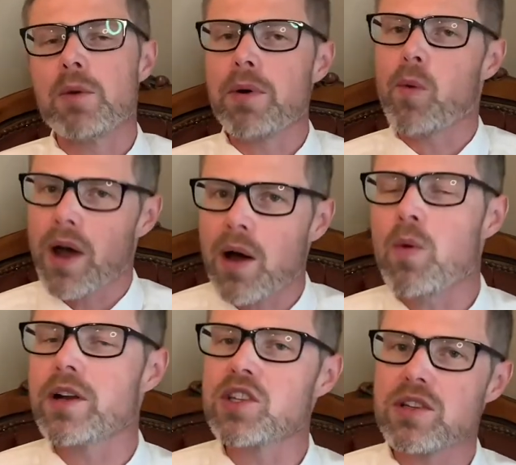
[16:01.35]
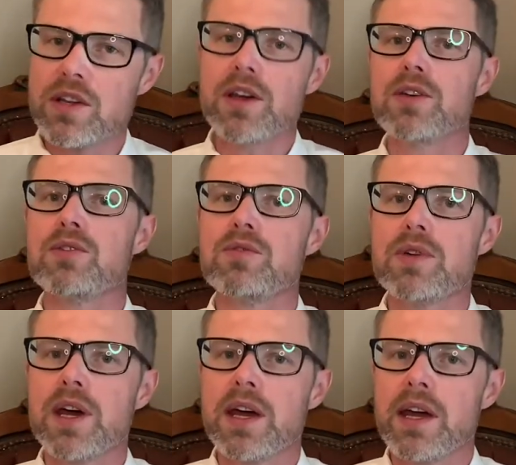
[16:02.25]
But what I want us to do
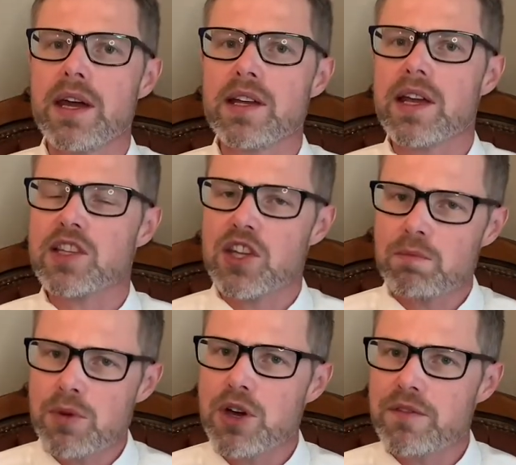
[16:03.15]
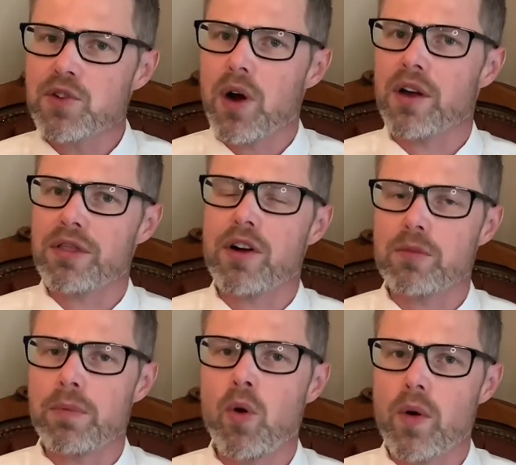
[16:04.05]
is to move to our
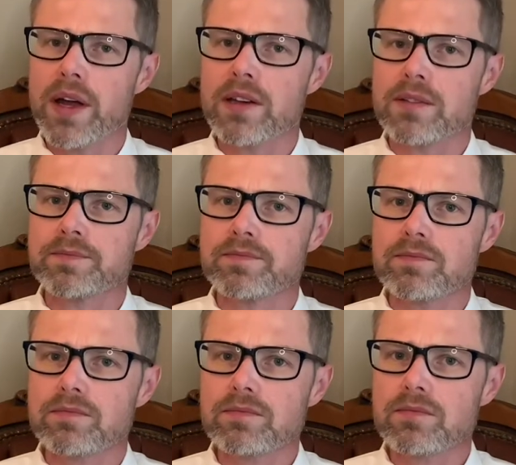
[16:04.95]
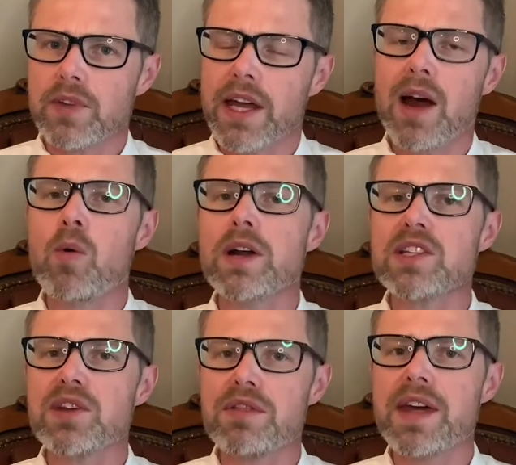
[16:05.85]
third point, and I want us
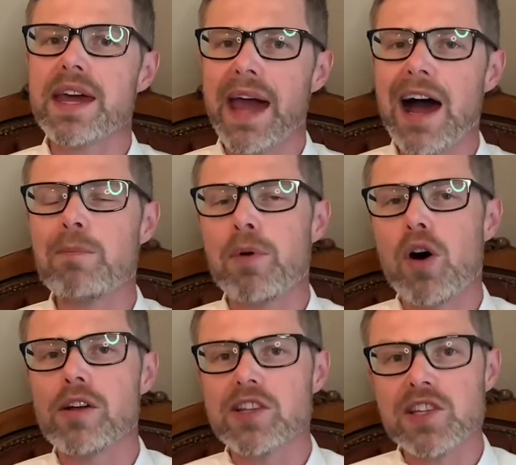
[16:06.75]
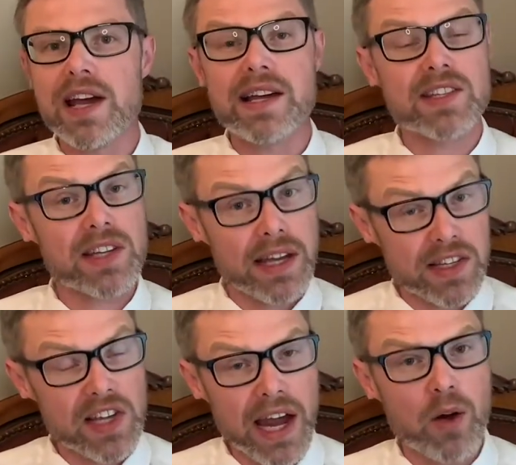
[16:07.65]
to think how Paul says in
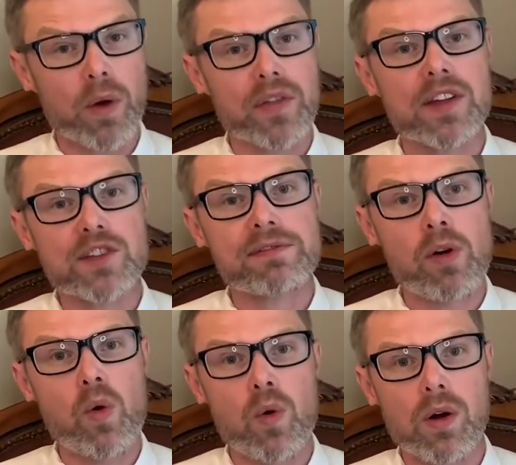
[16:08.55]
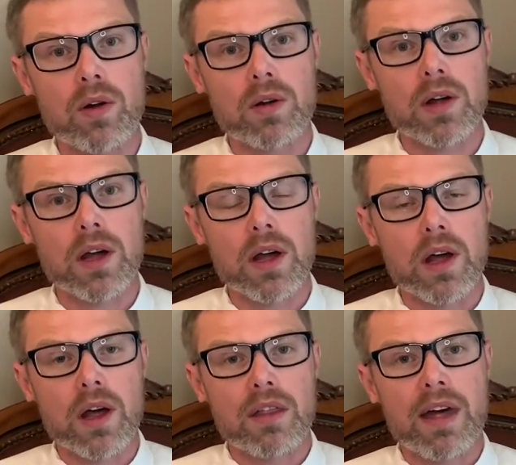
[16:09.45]
2 Corinthians 4
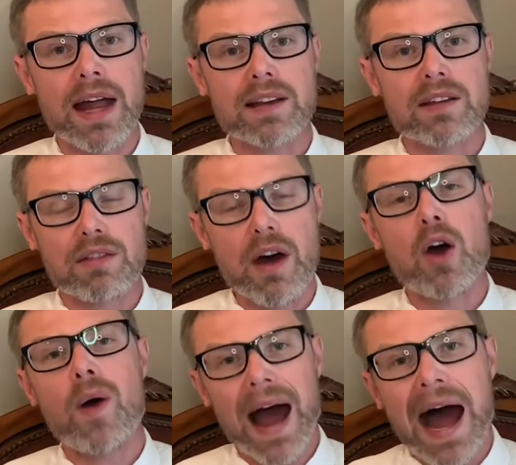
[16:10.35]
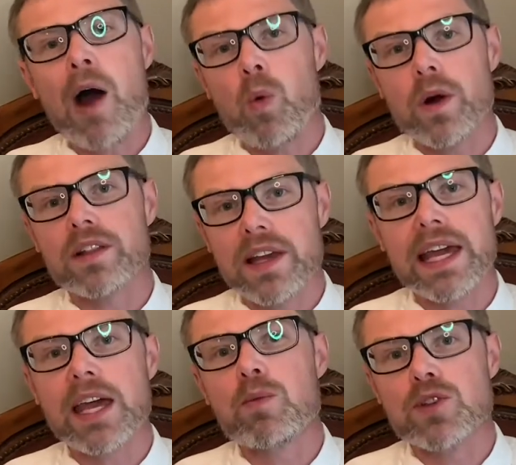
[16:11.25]
that though outwardly
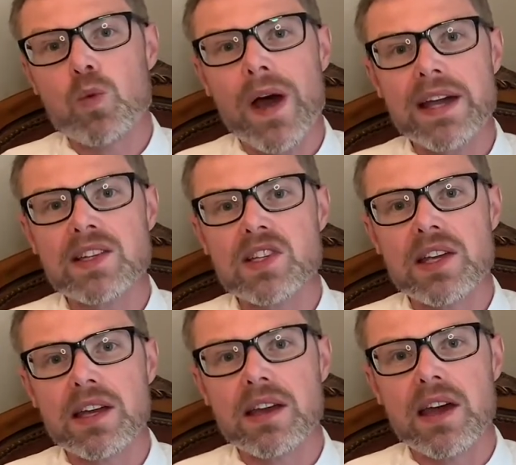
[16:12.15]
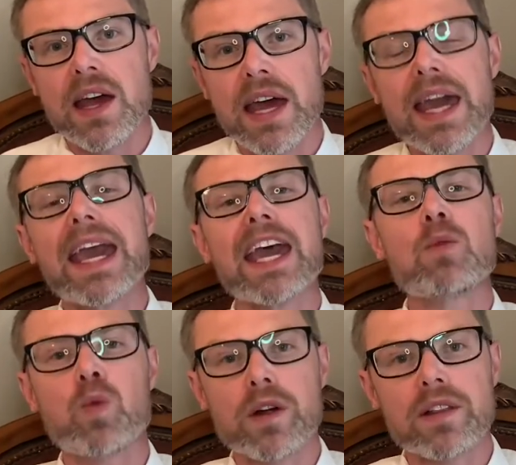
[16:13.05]
he was wasting,
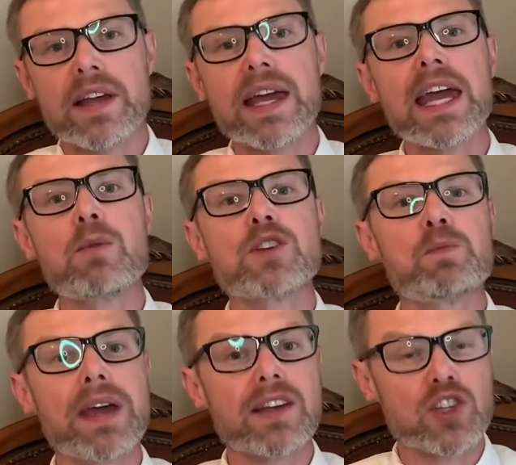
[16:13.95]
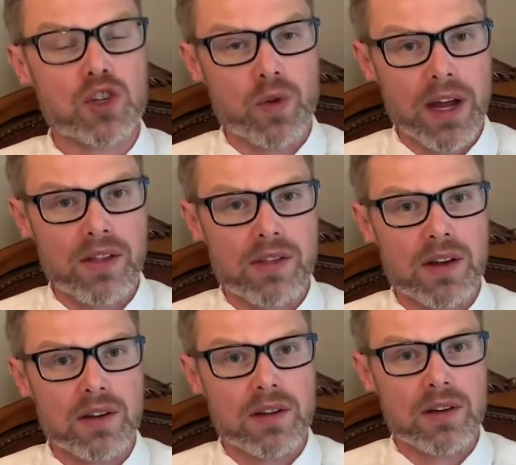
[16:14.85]
inwardly he was being strengthened.